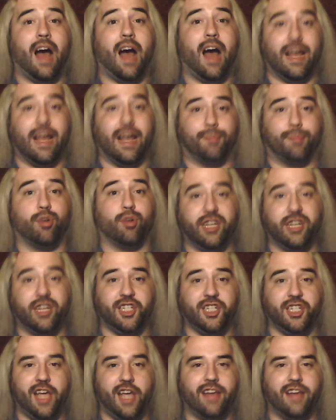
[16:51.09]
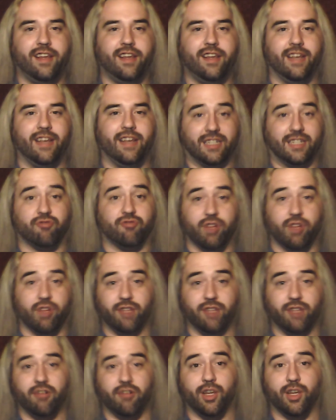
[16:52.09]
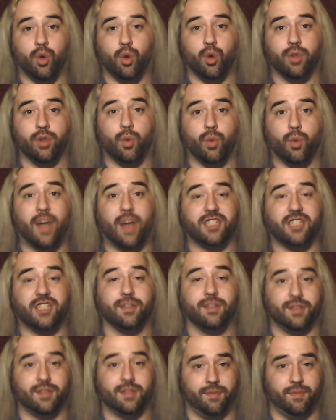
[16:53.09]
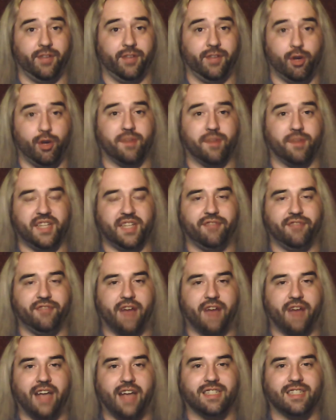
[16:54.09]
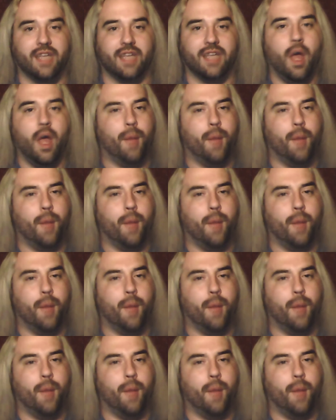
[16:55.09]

I appreciate it. It's really, really cool to watch UFC fights,